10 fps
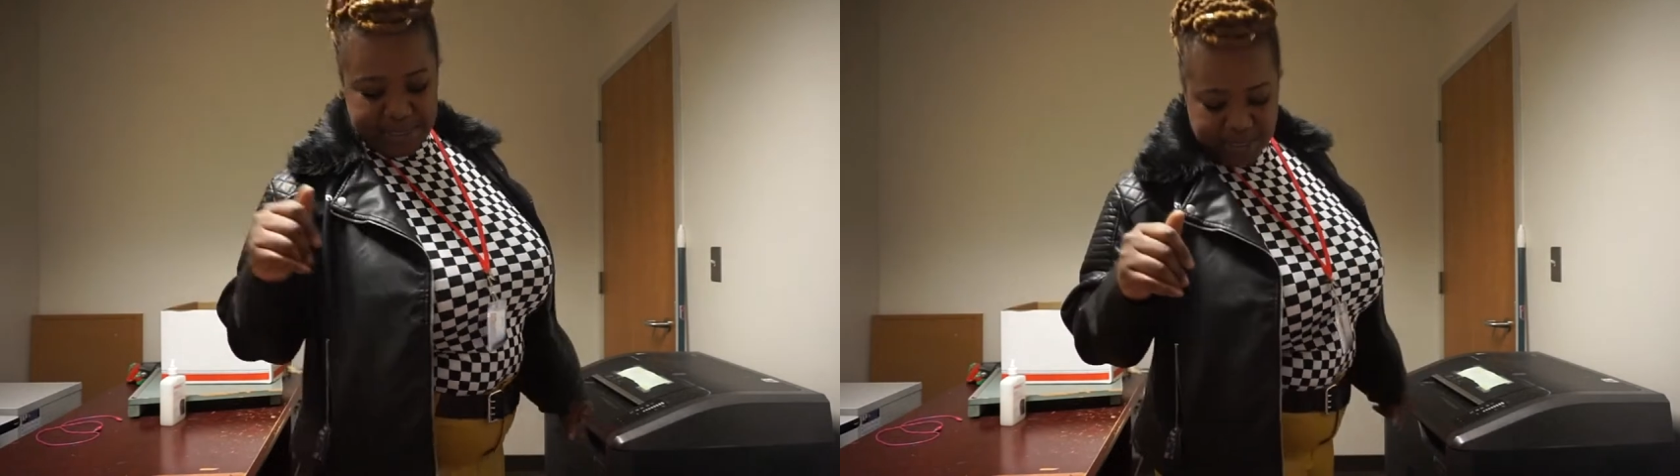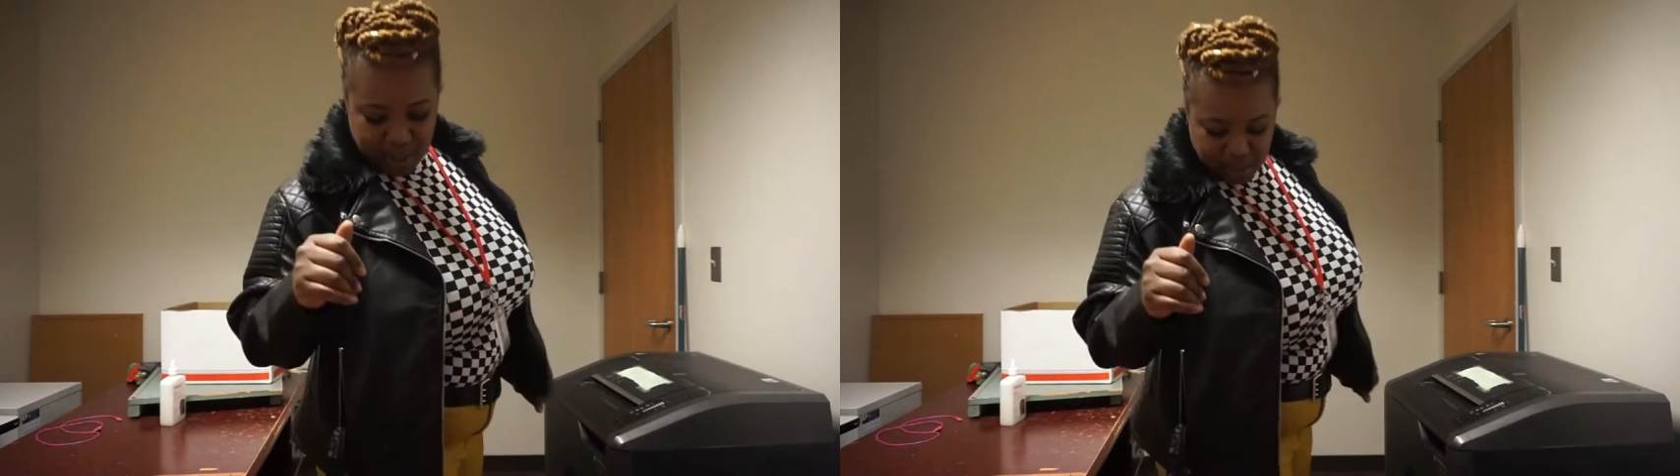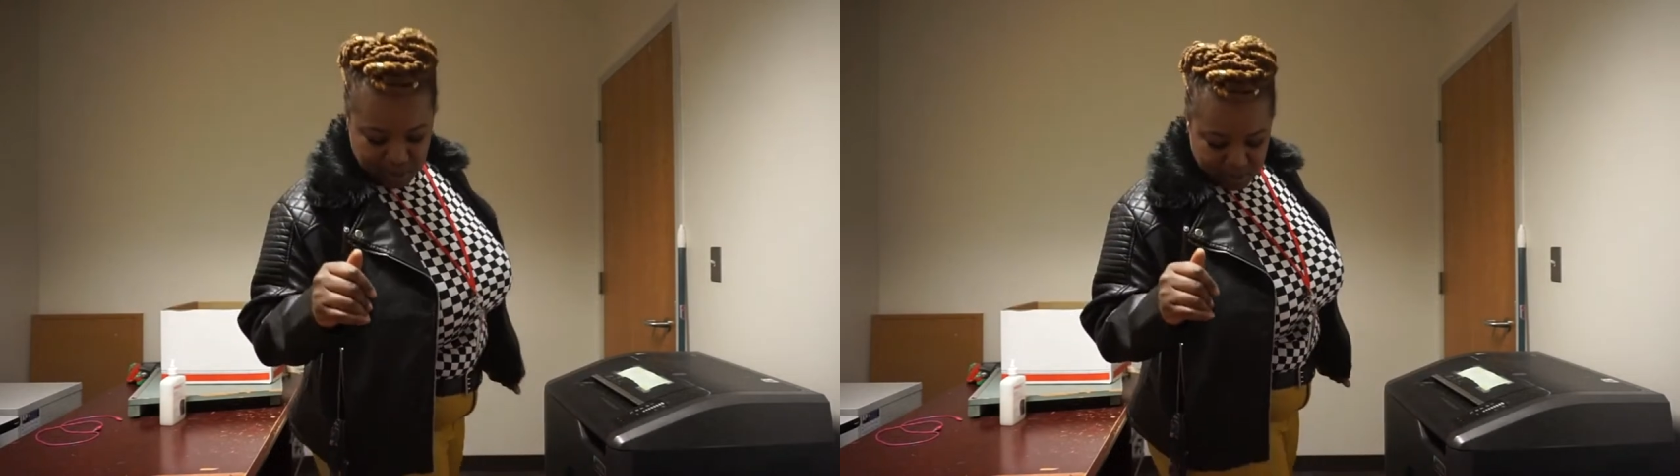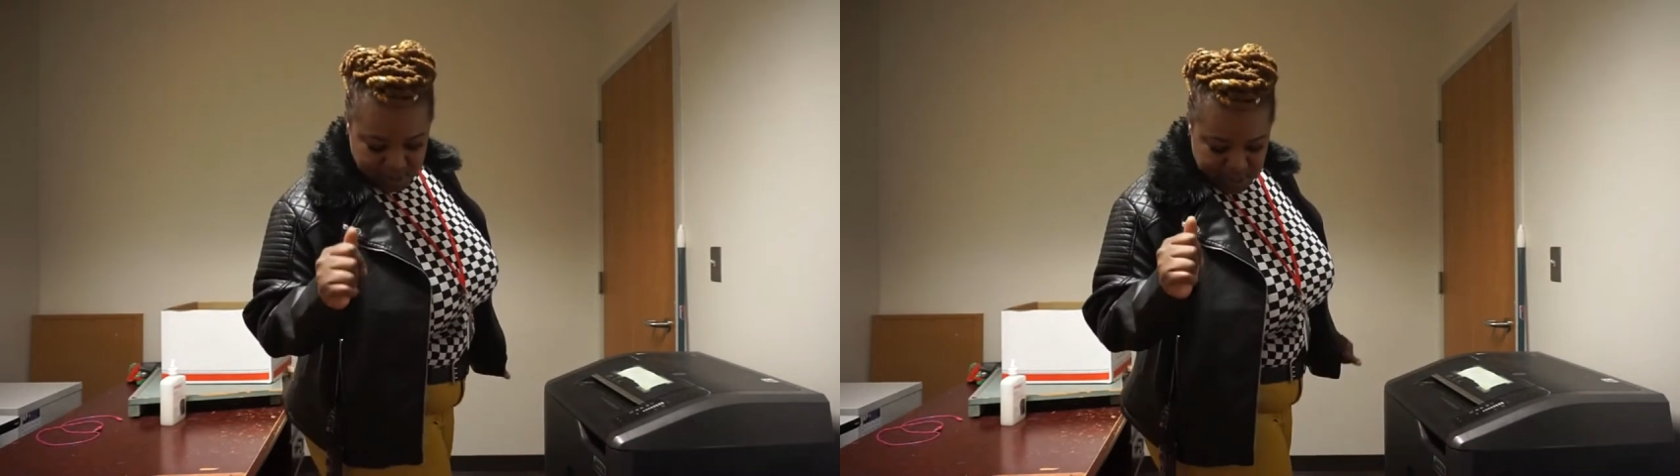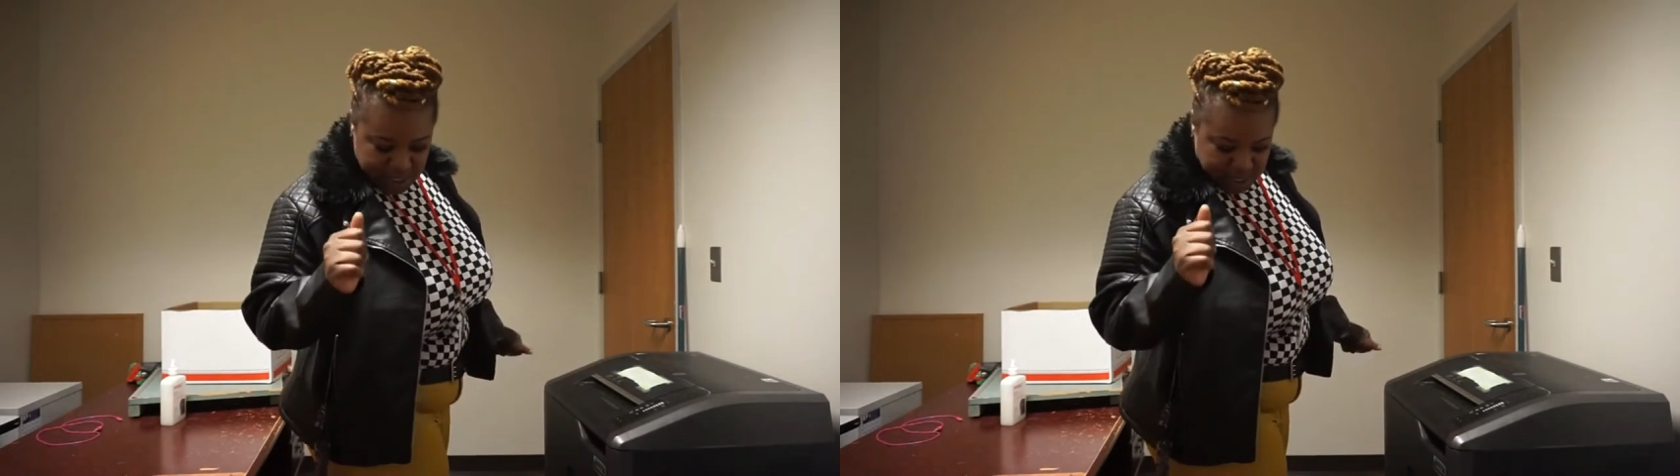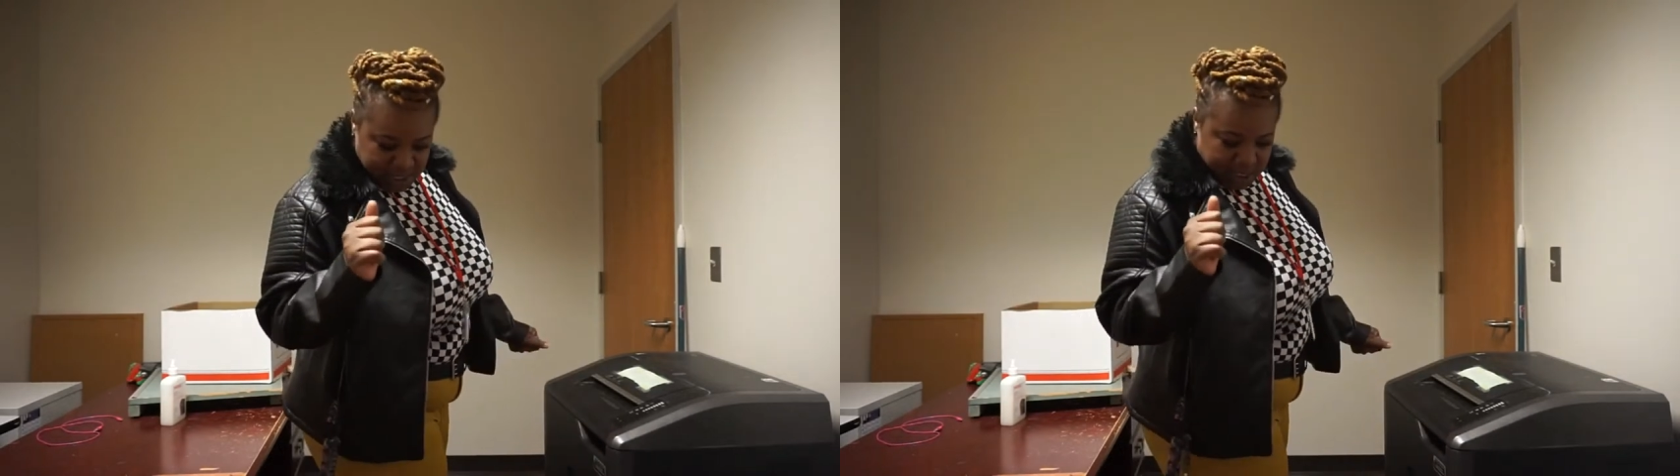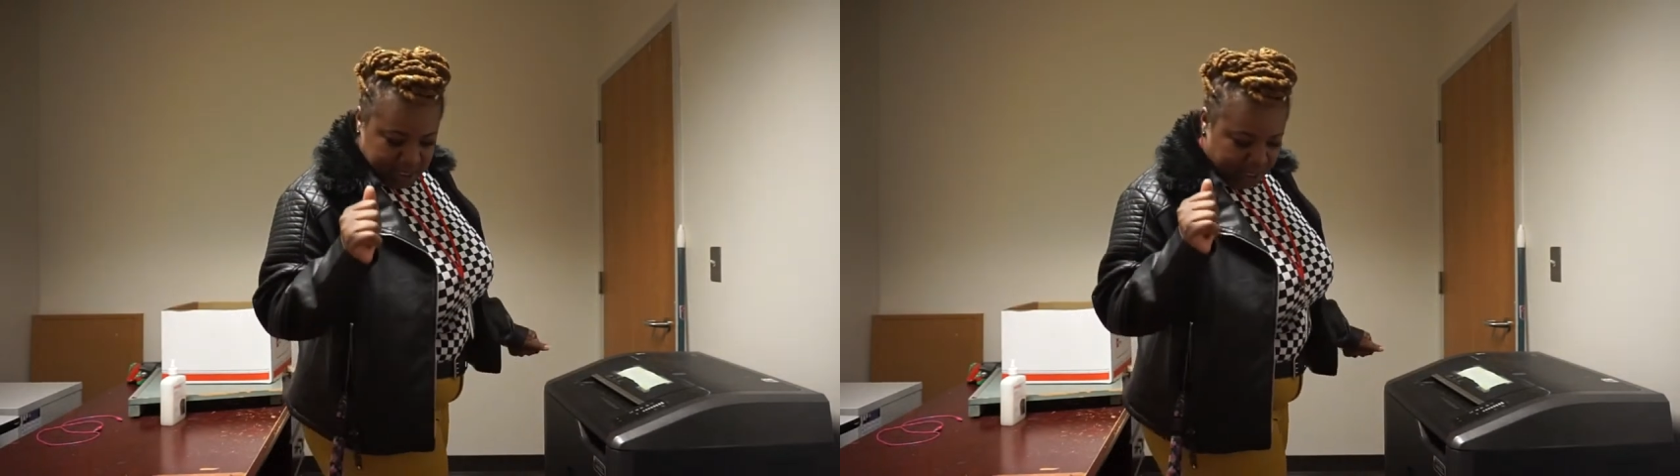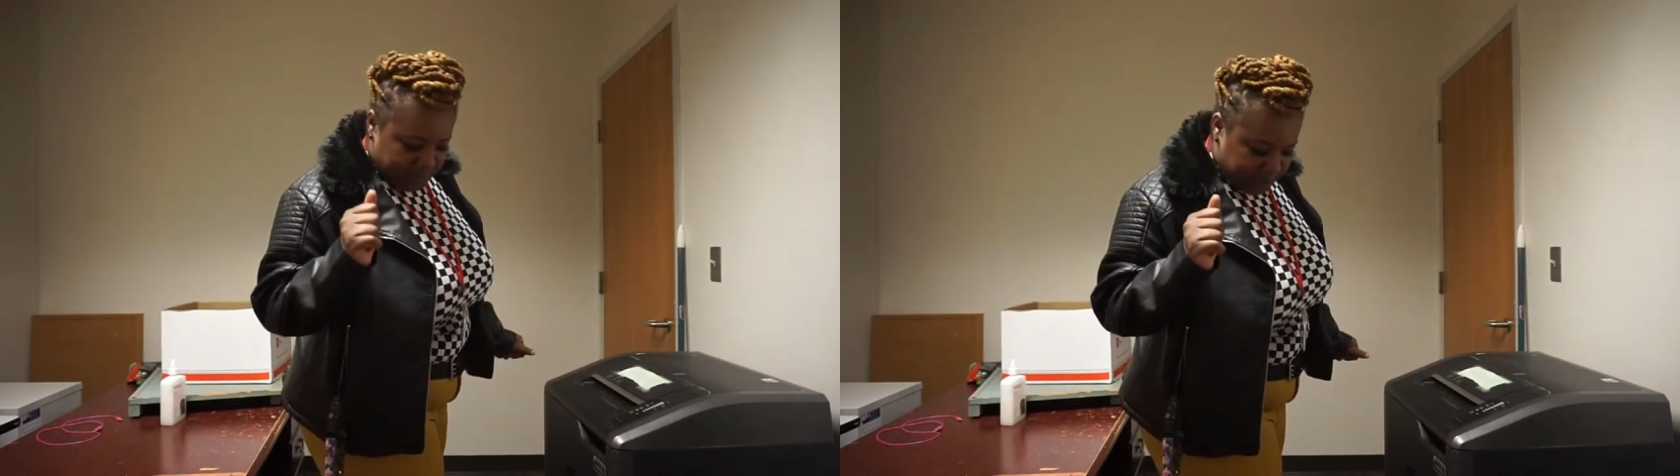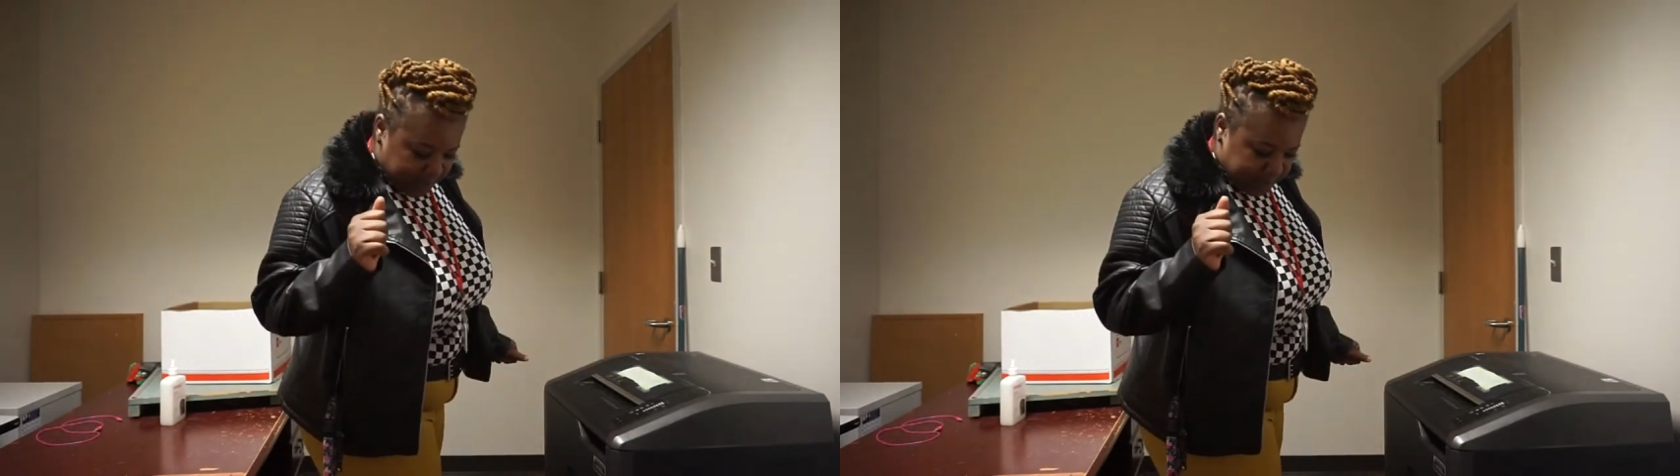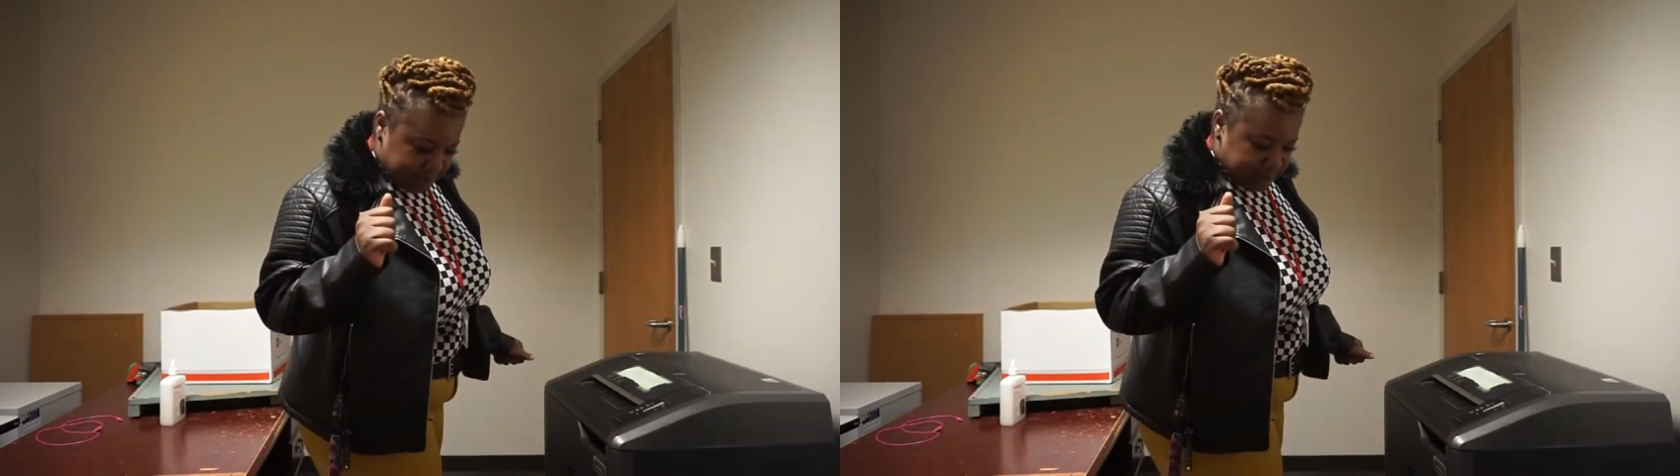ago. And what
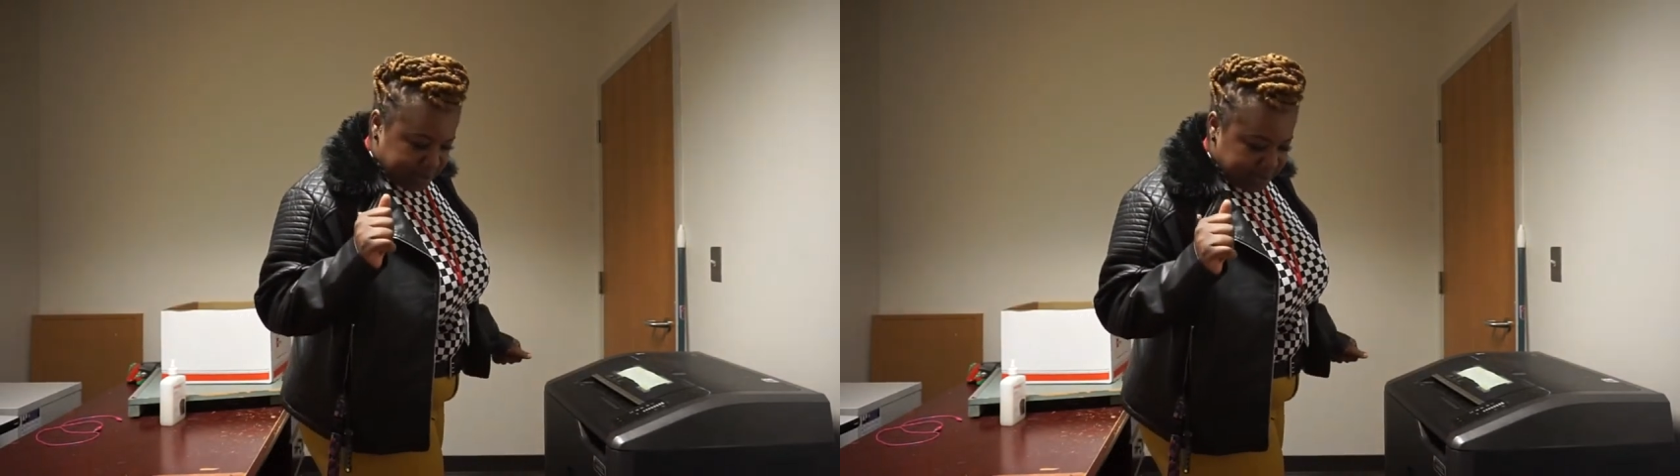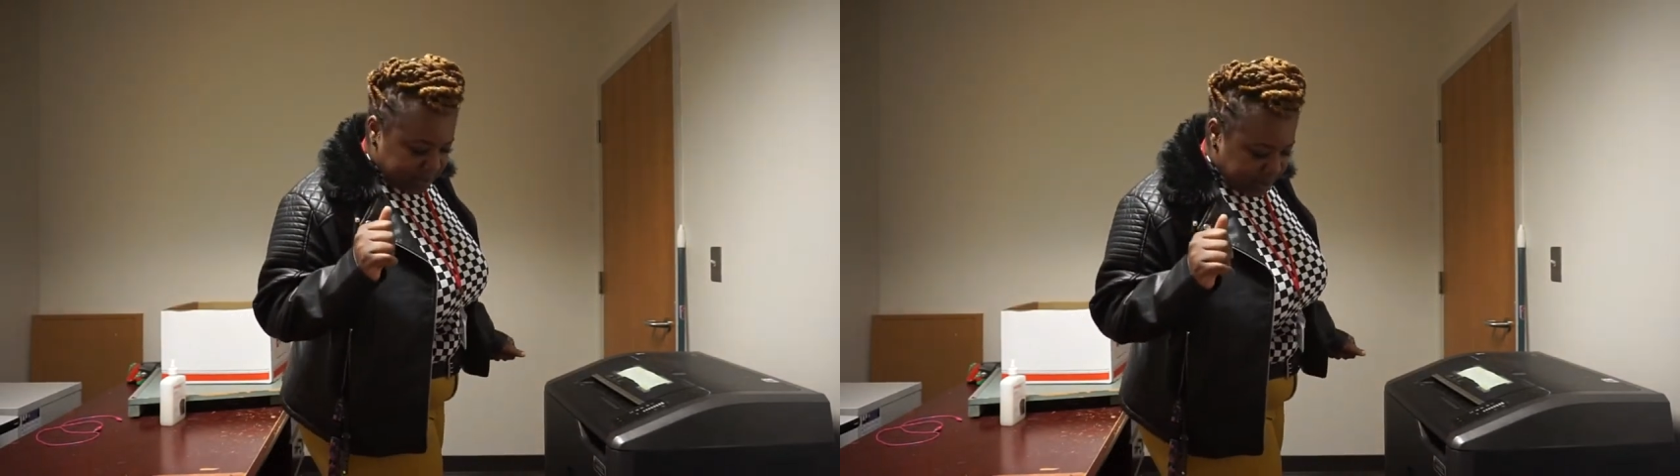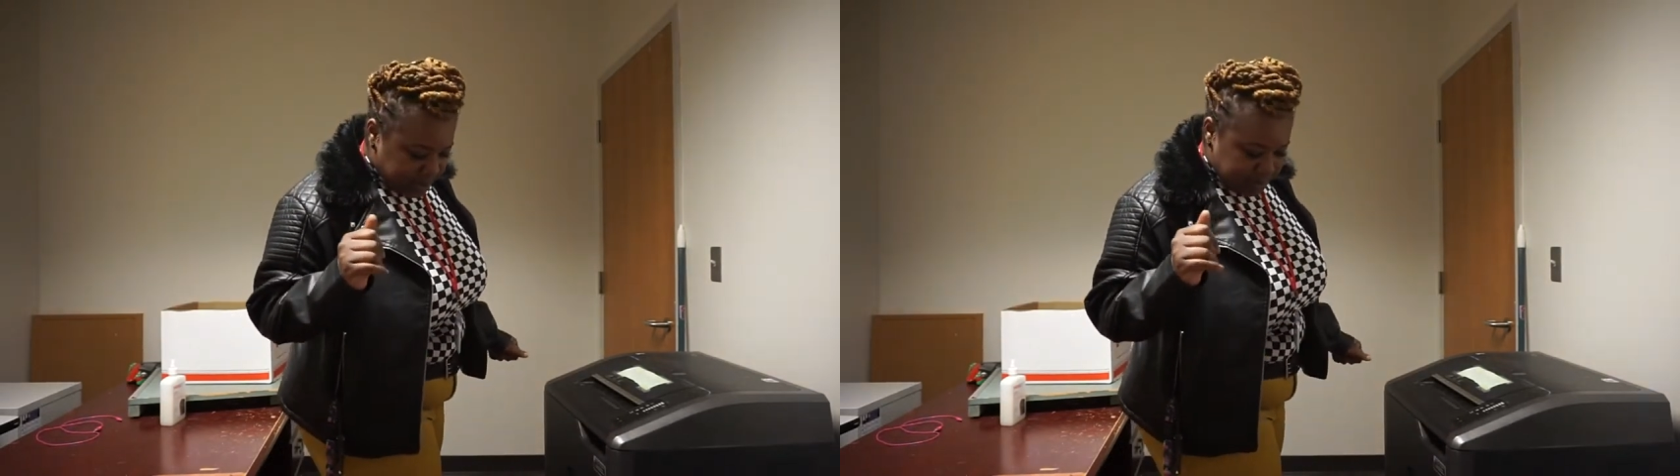else?